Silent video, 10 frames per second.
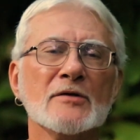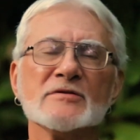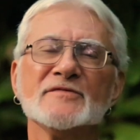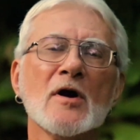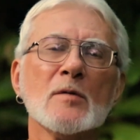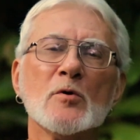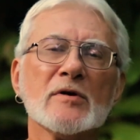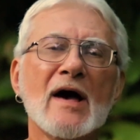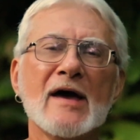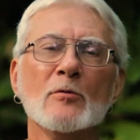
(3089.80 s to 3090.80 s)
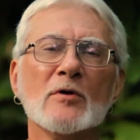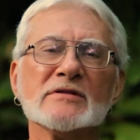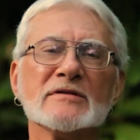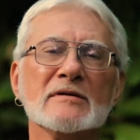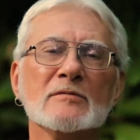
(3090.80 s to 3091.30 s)
there's far more to
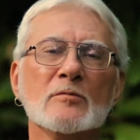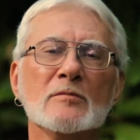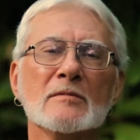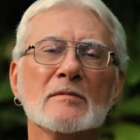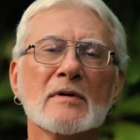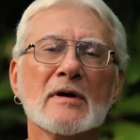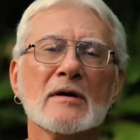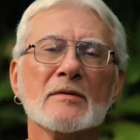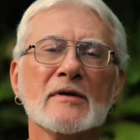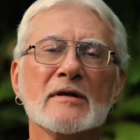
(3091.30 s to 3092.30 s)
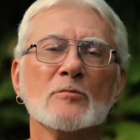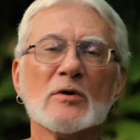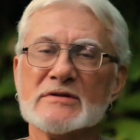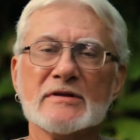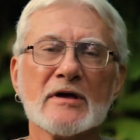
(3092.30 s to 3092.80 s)
ayahuasca than
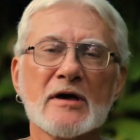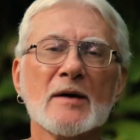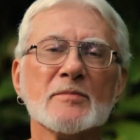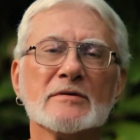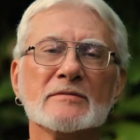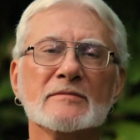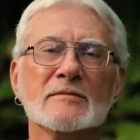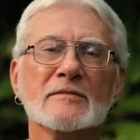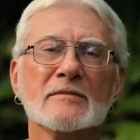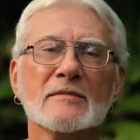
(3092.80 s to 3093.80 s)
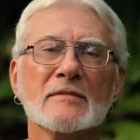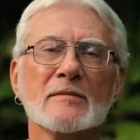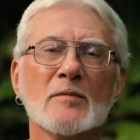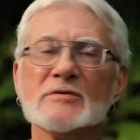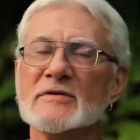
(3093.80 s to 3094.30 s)
what's in the cup.
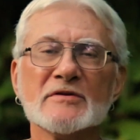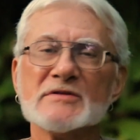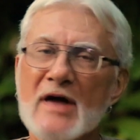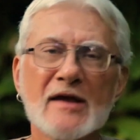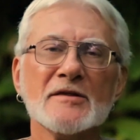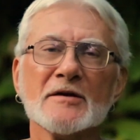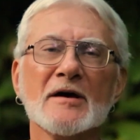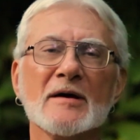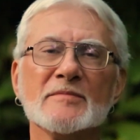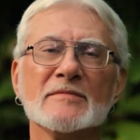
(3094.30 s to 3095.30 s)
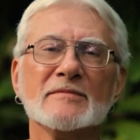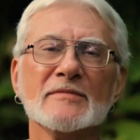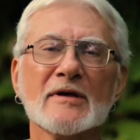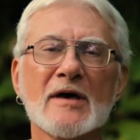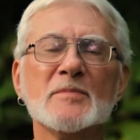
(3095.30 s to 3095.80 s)
Most of it's not in the cup.
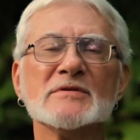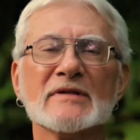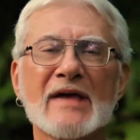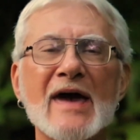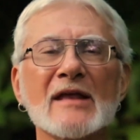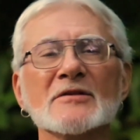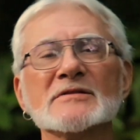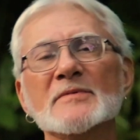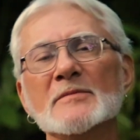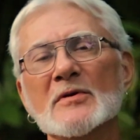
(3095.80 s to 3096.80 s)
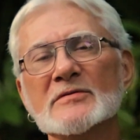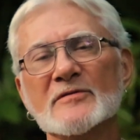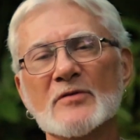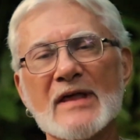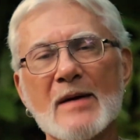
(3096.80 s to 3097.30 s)
The cup is the catalyst, but
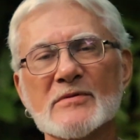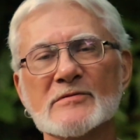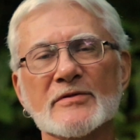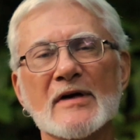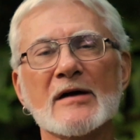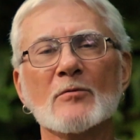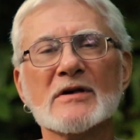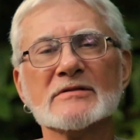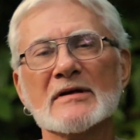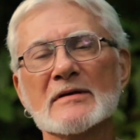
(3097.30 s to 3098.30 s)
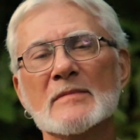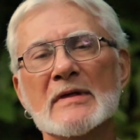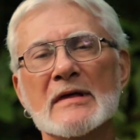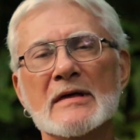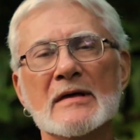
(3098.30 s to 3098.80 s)
most of what happens with ayahuasca
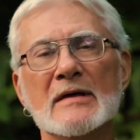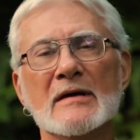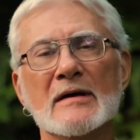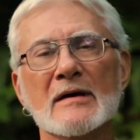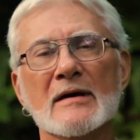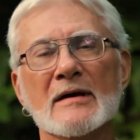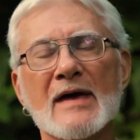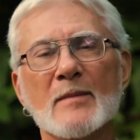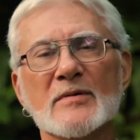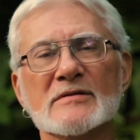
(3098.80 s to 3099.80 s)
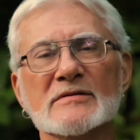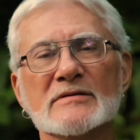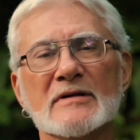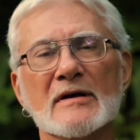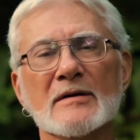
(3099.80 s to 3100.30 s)
happens